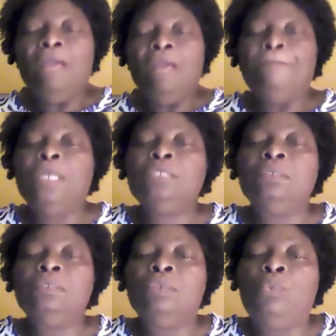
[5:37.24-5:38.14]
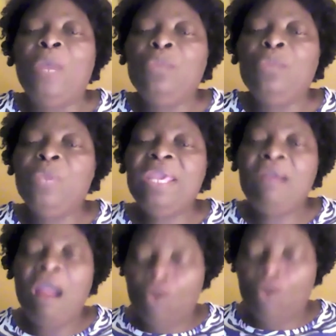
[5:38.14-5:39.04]
But when we
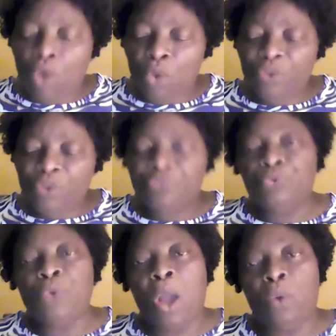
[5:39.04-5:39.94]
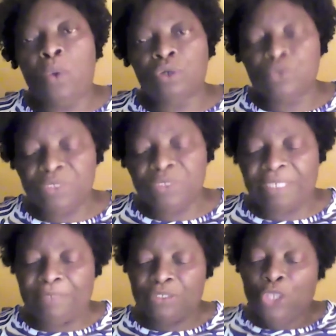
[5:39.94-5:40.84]
are going through our
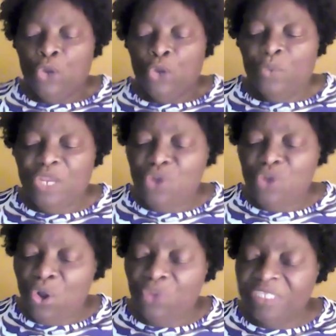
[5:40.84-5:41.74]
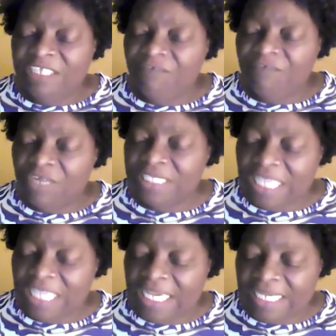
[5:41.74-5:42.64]
crucibles, we know the difference
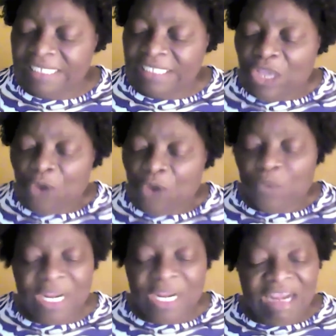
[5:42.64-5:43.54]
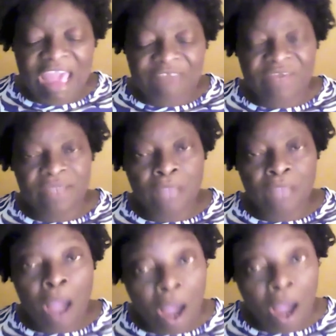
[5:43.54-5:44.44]
is when life gets
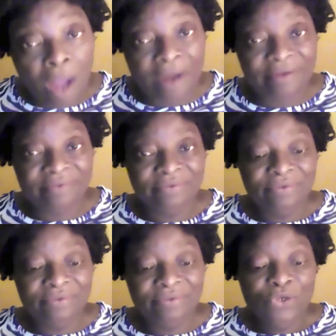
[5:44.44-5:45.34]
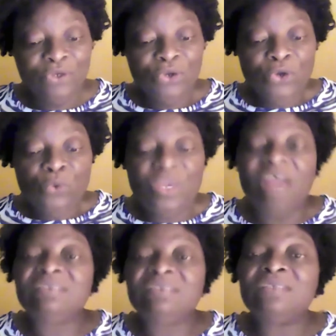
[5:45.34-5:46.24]
hard, we
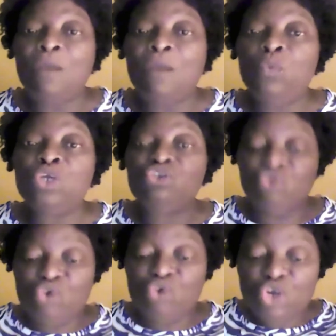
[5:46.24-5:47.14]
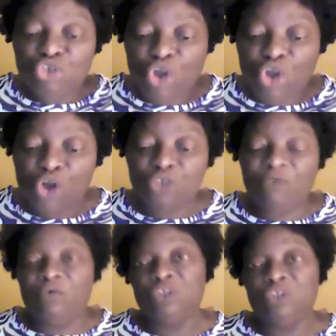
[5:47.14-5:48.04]
have someone to turn to
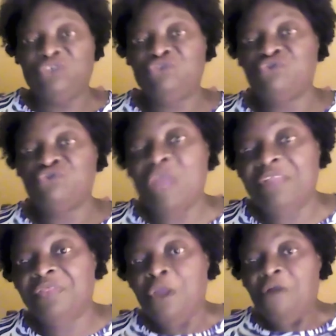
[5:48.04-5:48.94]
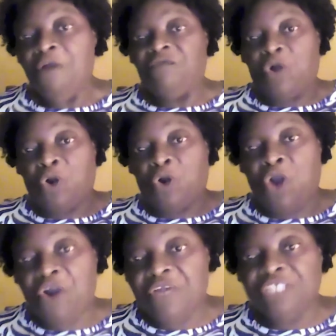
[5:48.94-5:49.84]
for strength, for
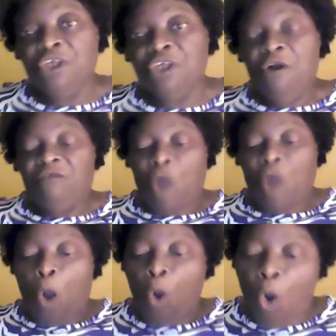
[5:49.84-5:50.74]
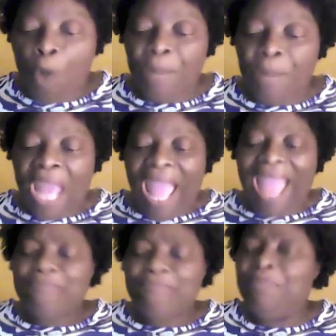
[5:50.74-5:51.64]
courage, for hope
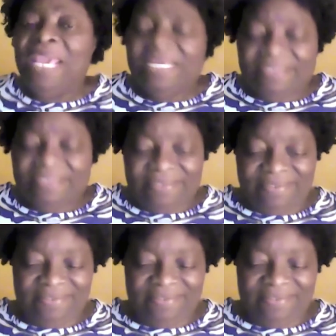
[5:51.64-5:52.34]
and peace.